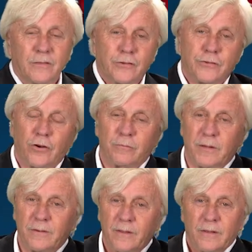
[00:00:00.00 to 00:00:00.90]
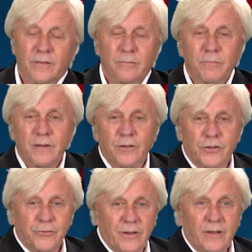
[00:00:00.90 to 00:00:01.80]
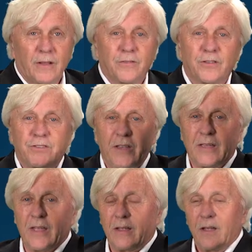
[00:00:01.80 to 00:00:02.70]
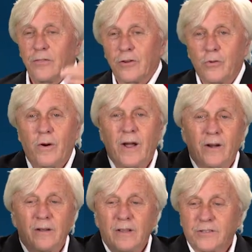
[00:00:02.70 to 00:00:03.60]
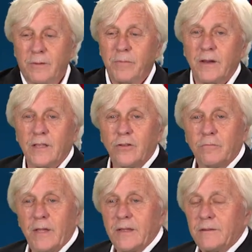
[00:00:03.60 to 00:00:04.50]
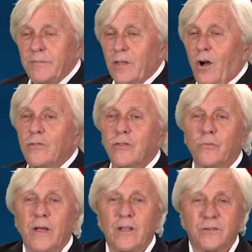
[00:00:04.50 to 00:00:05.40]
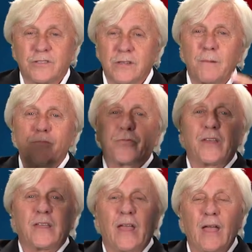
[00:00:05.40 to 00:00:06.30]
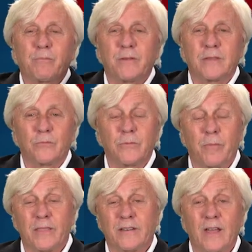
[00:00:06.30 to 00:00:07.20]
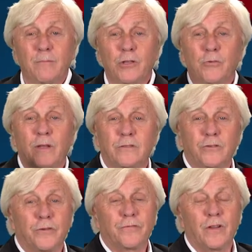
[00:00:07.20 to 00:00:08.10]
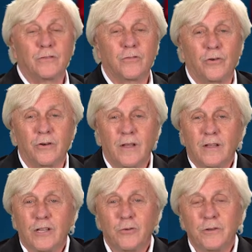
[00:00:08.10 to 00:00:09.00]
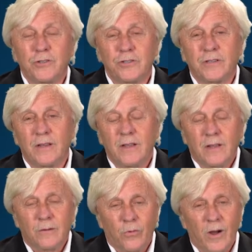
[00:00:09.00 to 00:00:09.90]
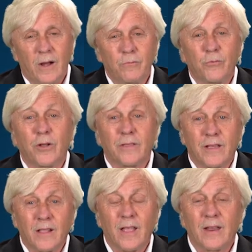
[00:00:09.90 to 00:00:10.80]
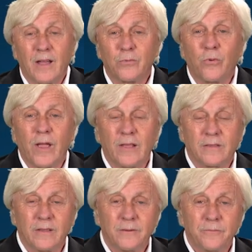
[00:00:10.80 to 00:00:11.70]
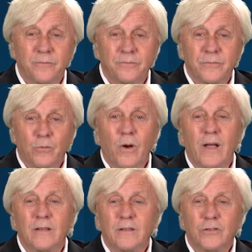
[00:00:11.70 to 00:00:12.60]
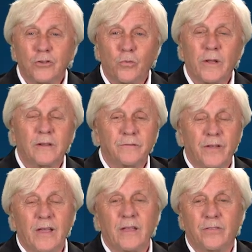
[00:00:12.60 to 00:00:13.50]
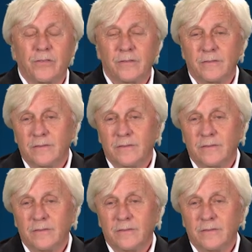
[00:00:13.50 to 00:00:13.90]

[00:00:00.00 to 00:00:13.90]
The sermon, the ministry, the singing, the choir, somebody you met, on the way, something happened, and by the time you hit your front door, you know what you said? Wow, I'm really glad I went. Why? You went in faith.